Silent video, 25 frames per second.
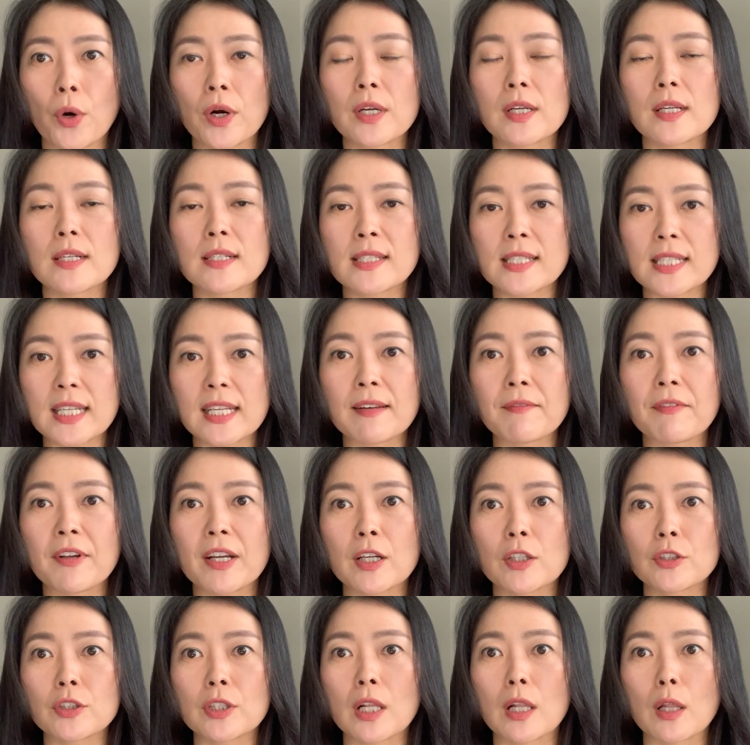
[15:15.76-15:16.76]

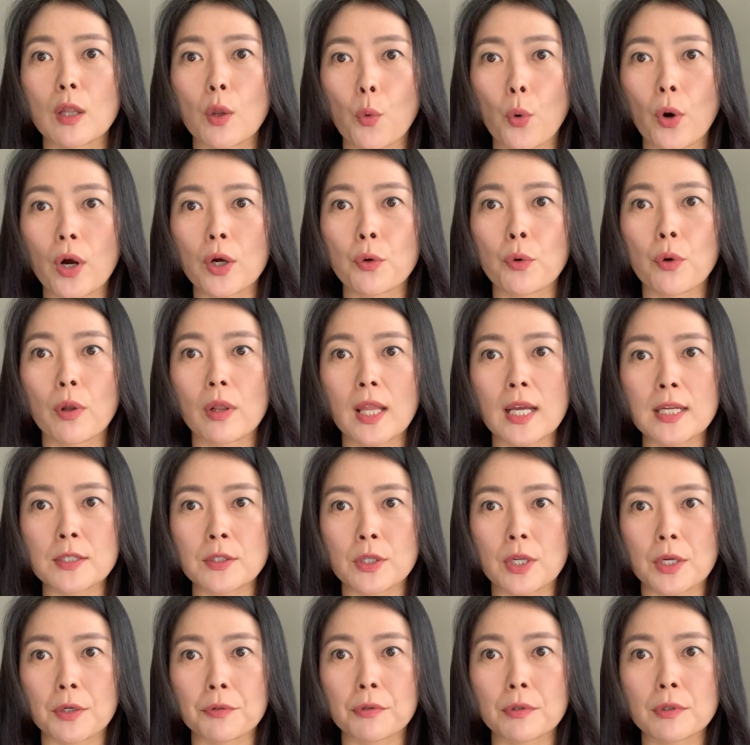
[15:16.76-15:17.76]
significantly lower
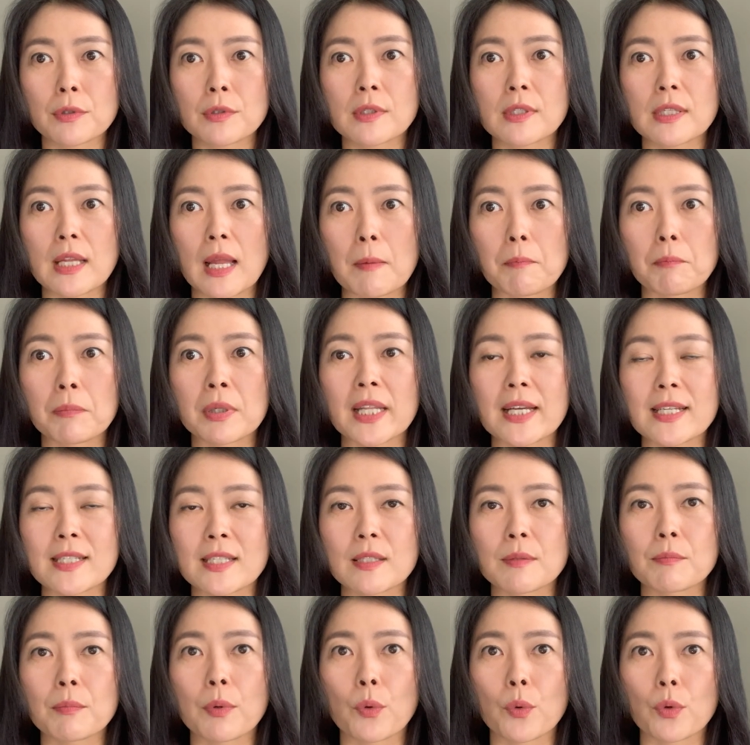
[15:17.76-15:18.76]
cholesterols than
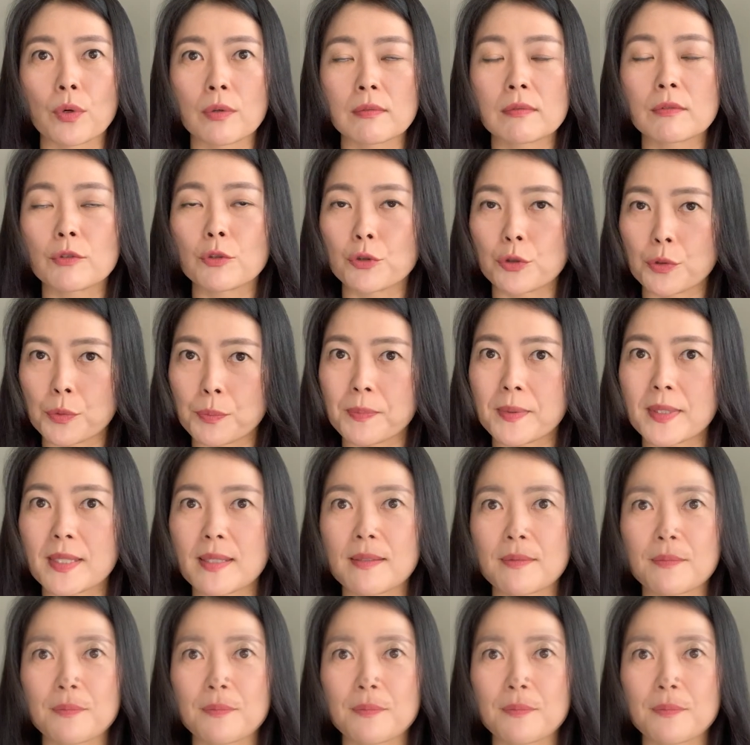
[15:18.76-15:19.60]
placebo groups.